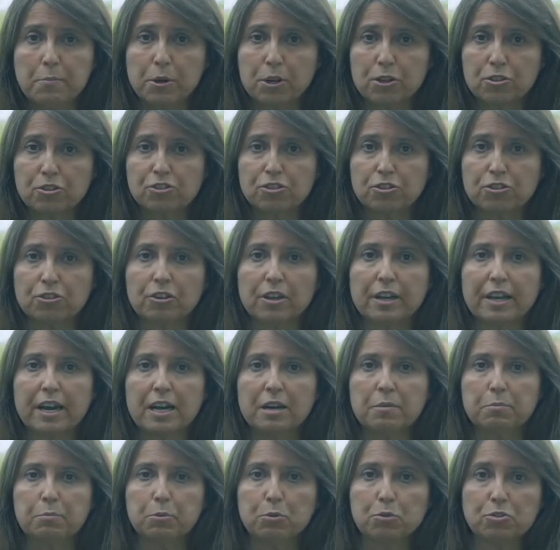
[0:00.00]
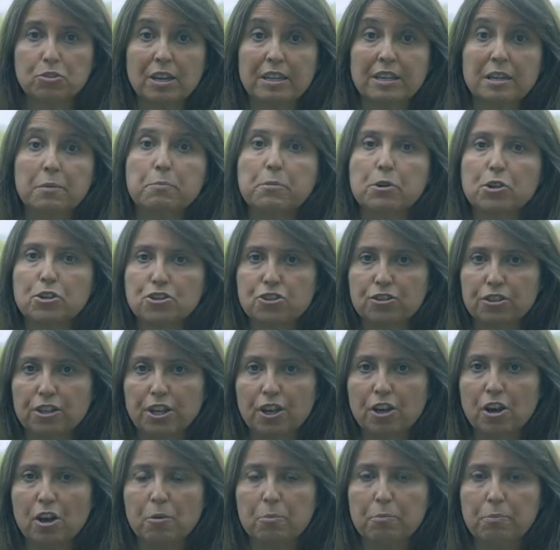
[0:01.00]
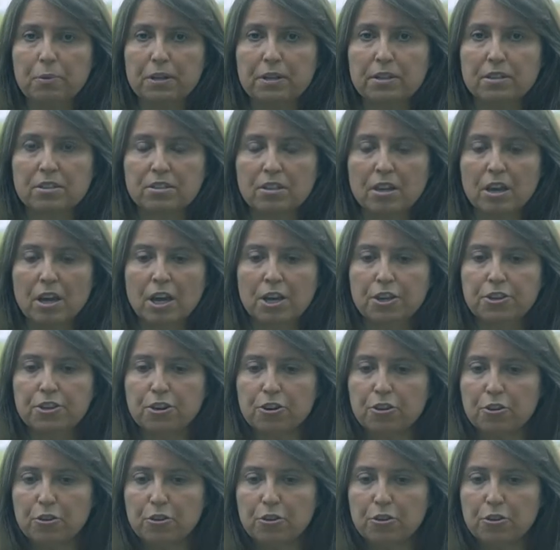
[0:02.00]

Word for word: immersion on campus and immersion in companies,